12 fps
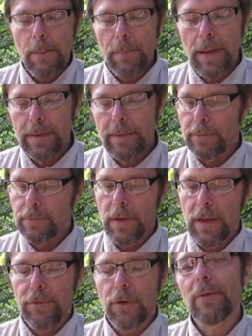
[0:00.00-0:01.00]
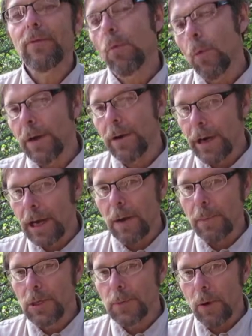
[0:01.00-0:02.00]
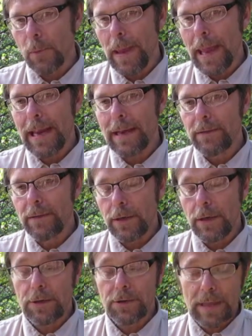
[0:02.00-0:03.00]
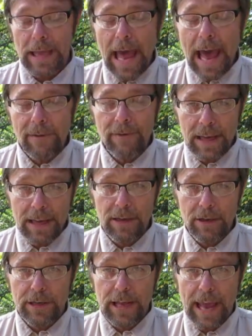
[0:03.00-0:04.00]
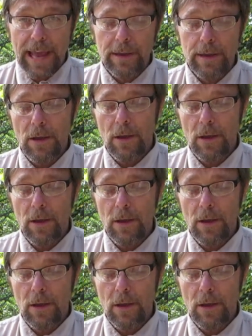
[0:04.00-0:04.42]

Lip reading: But if you're ever wondering how much propane you actually have in your tank,